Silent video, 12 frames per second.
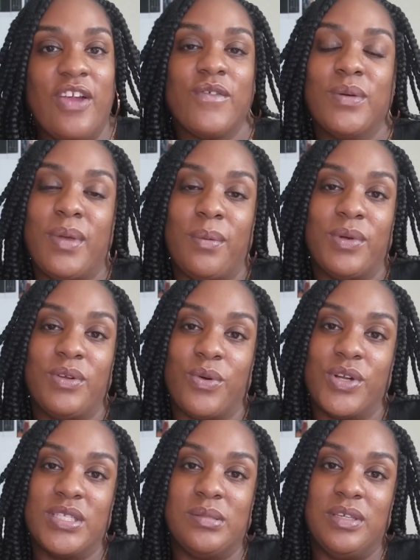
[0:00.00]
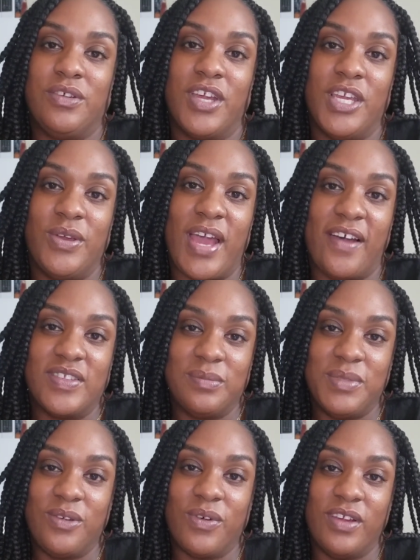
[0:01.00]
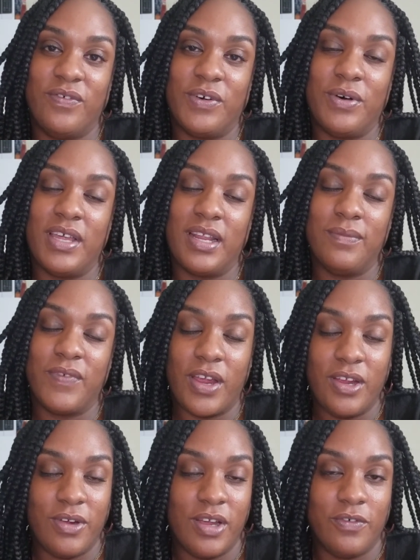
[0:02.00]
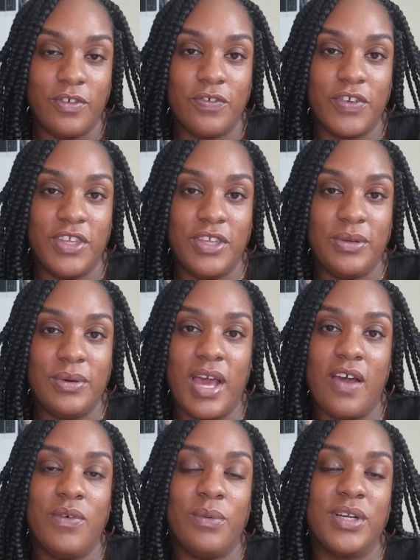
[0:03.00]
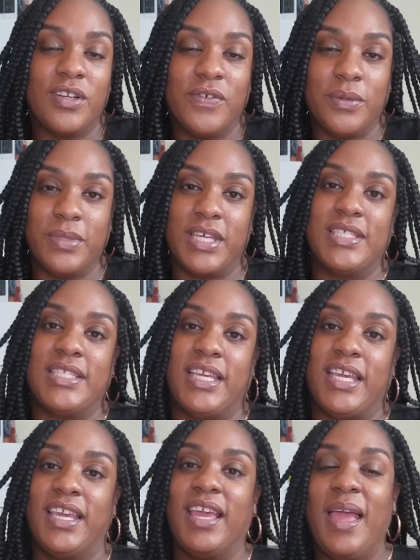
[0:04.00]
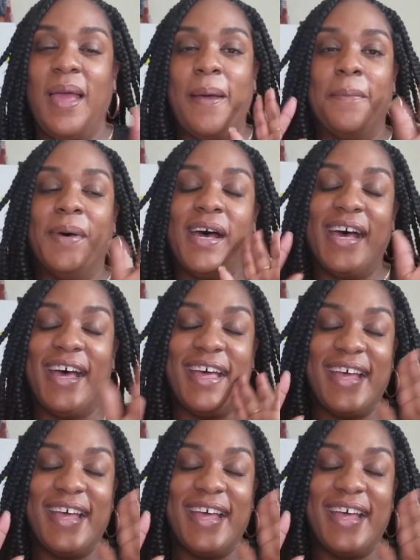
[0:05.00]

remember in order to be great you have to be grateful and I'm very grateful for you have a wonderful blessed day bye